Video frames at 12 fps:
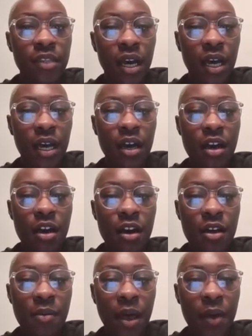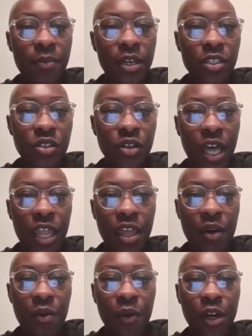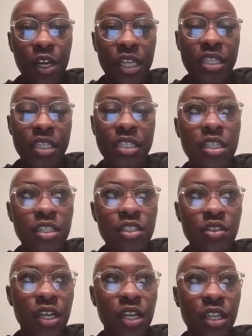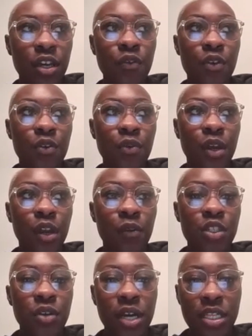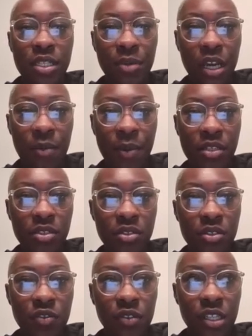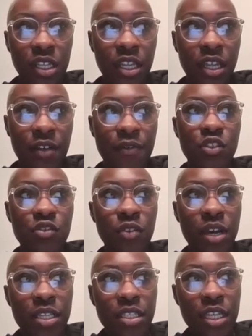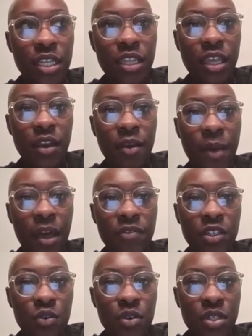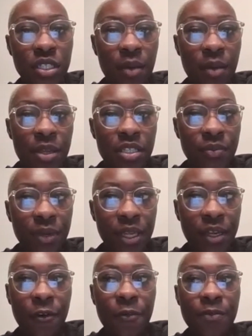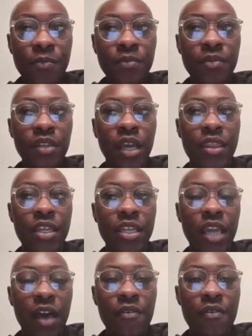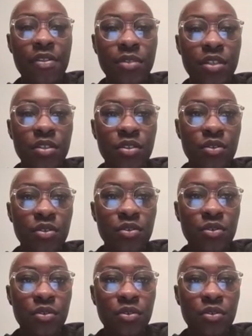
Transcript: I'm not sure how that would work at this sixth grade level where we're trying to bring up our students' reading levels, trying to get their math scores up as well, and then having them to do